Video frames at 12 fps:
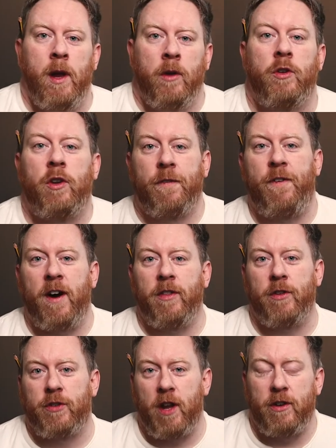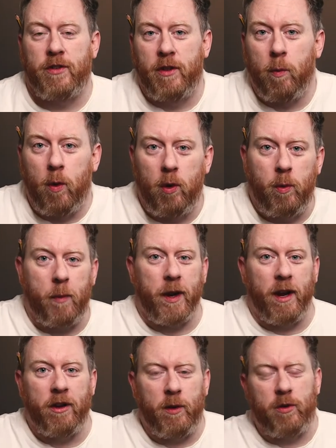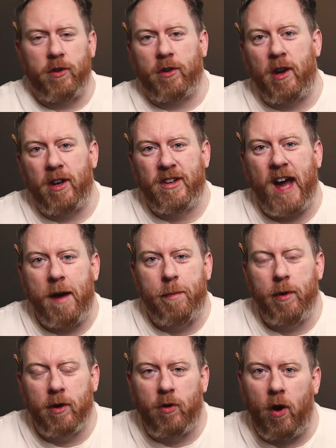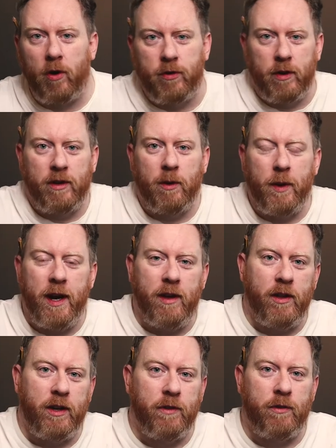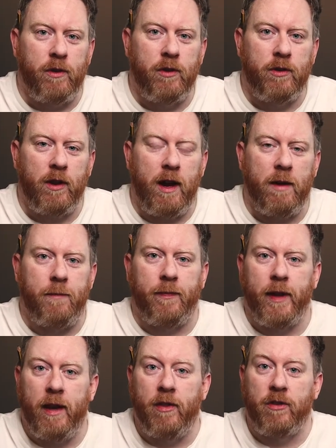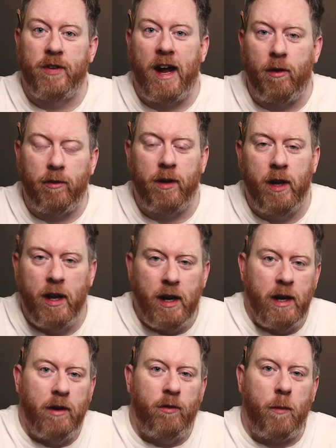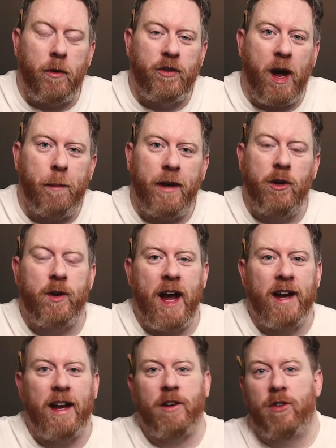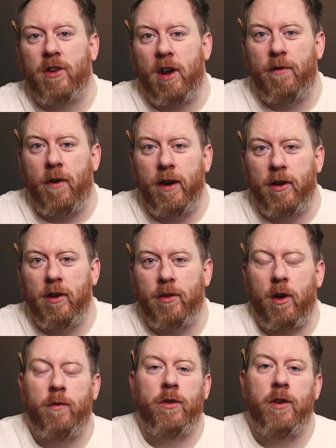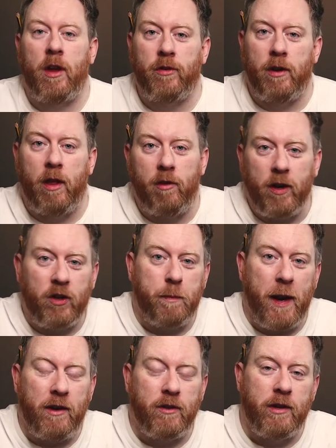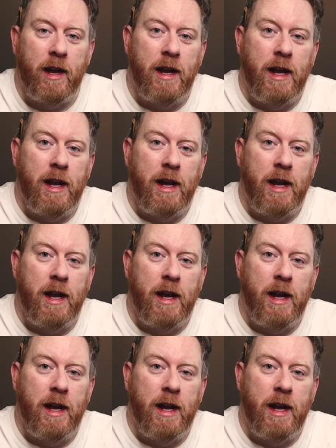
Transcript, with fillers: So to find the studs in the wall, what we're going to do is just going to tap across until we hear the difference um, in the sound from the tapping. You can get stud finders, obviously that's another expense,